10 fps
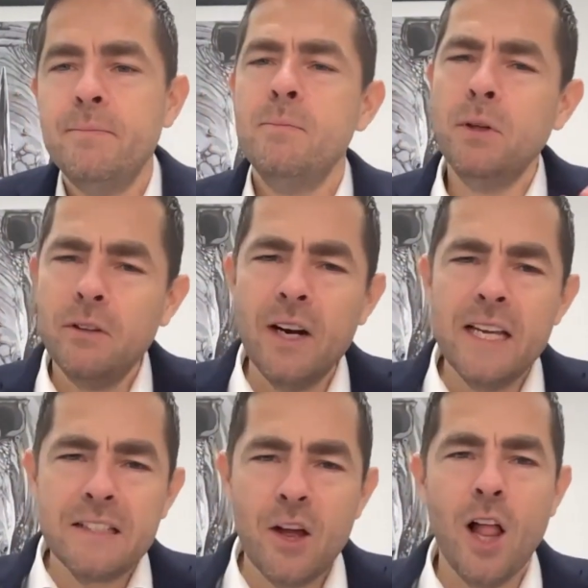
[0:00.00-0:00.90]
But there
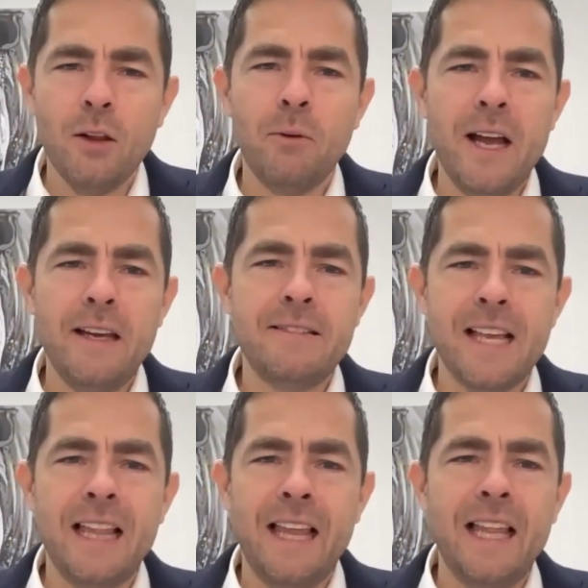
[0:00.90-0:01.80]
is always
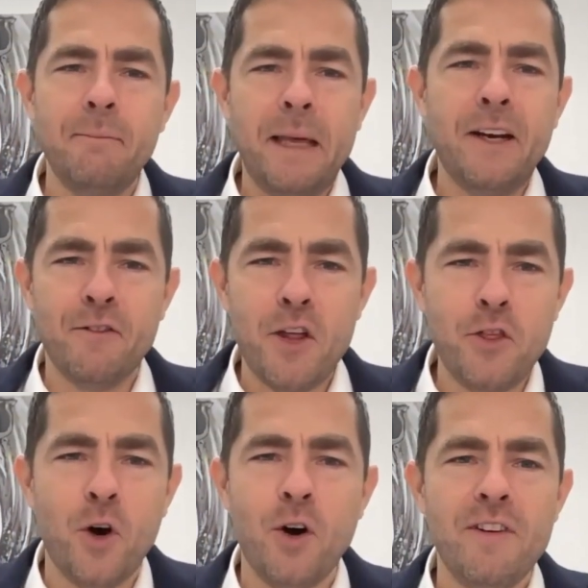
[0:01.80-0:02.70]
a little bit of a
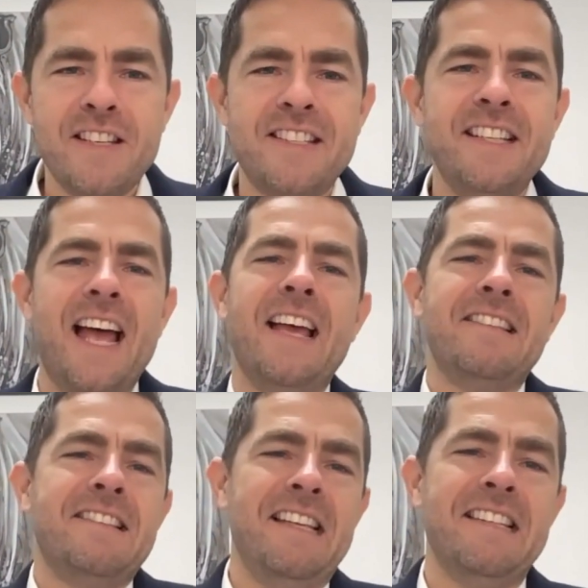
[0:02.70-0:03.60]

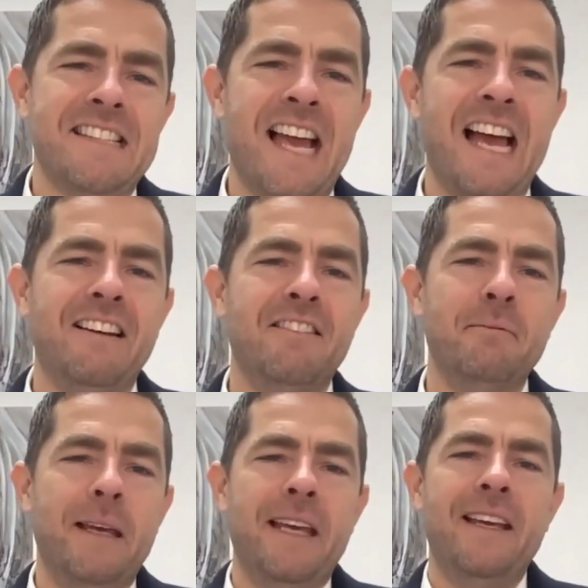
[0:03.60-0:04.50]
nervousness inside of
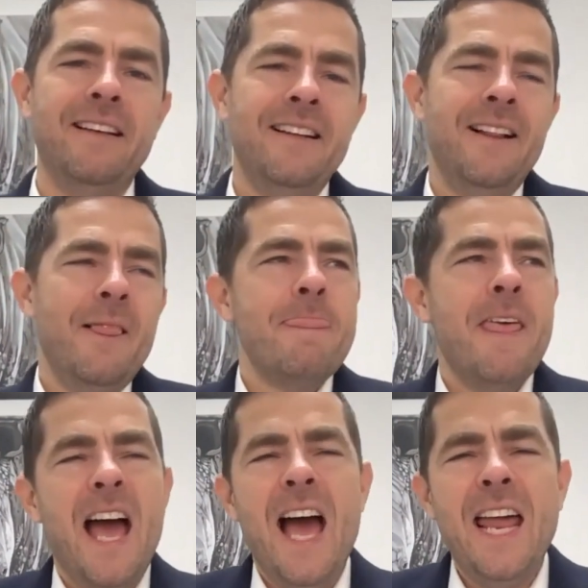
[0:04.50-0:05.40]
me.
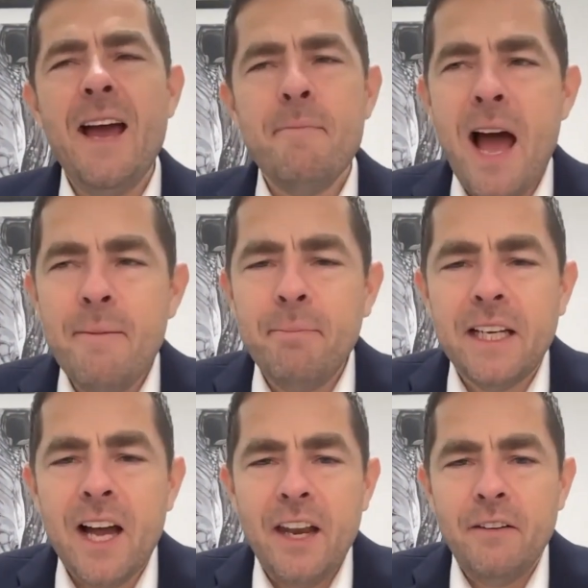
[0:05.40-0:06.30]
And I'm
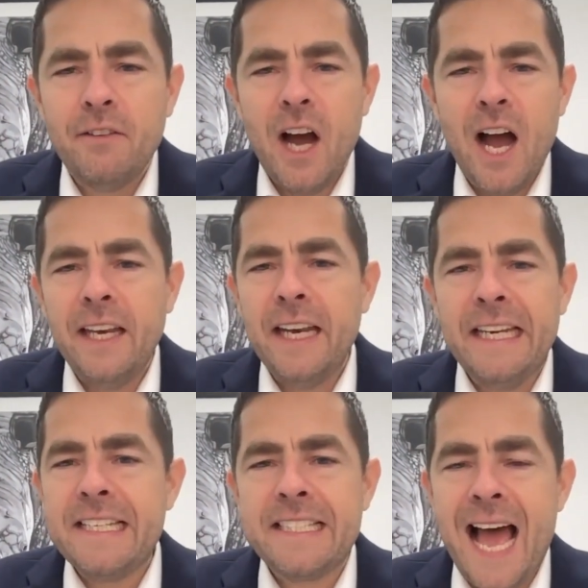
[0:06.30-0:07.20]
the kind of guy that
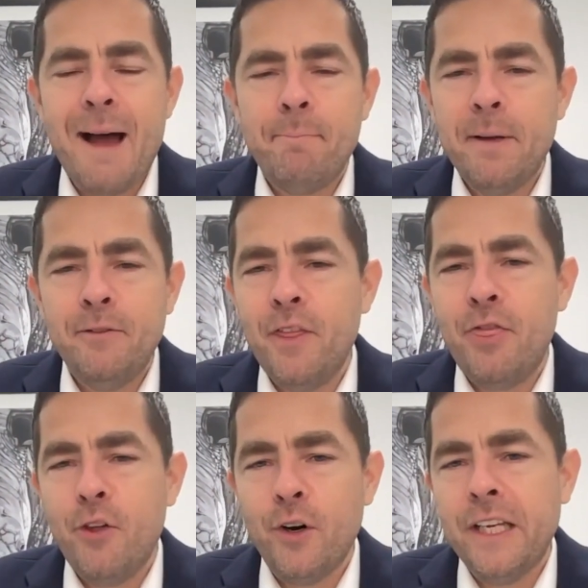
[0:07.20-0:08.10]
is happy
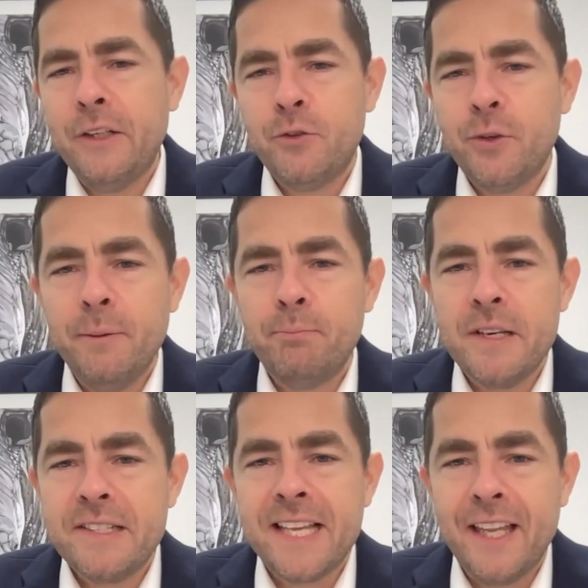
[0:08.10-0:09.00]
with
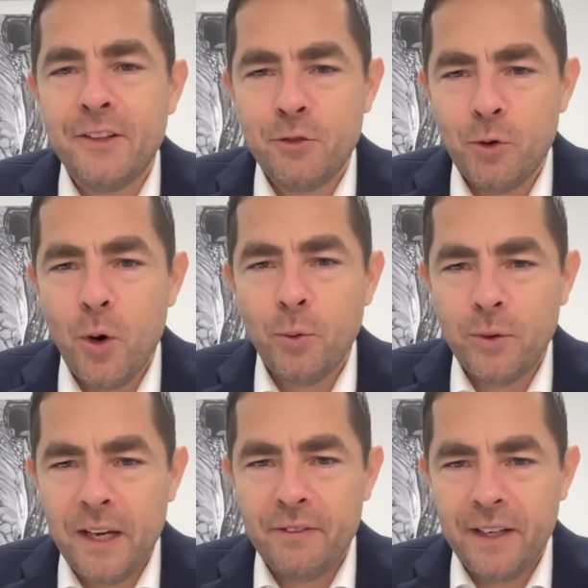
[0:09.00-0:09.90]
33%
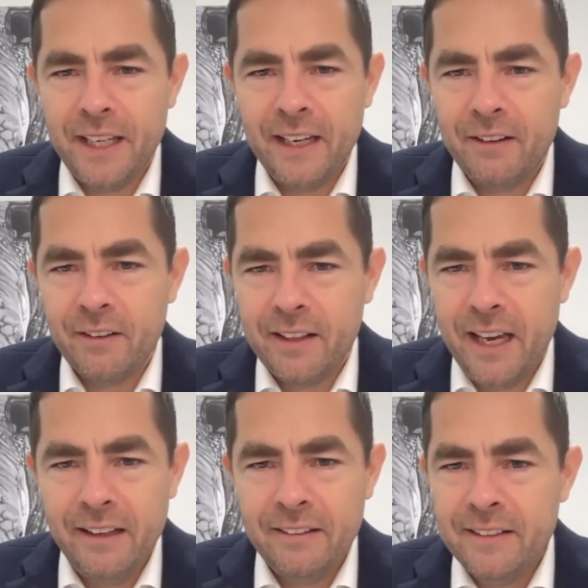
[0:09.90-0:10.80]
growth every year,
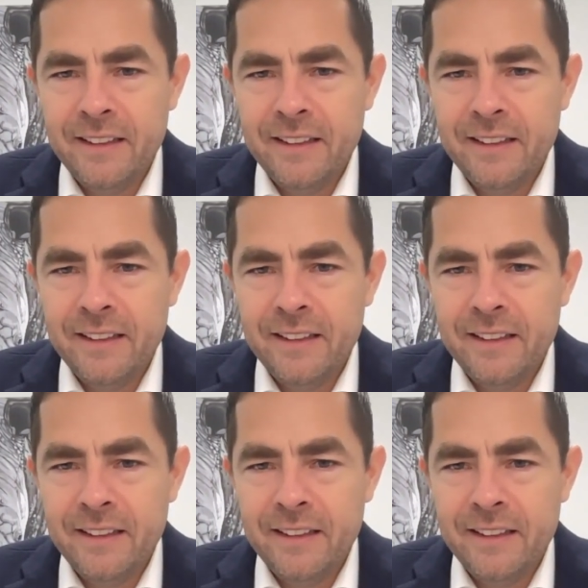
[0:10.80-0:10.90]
okay?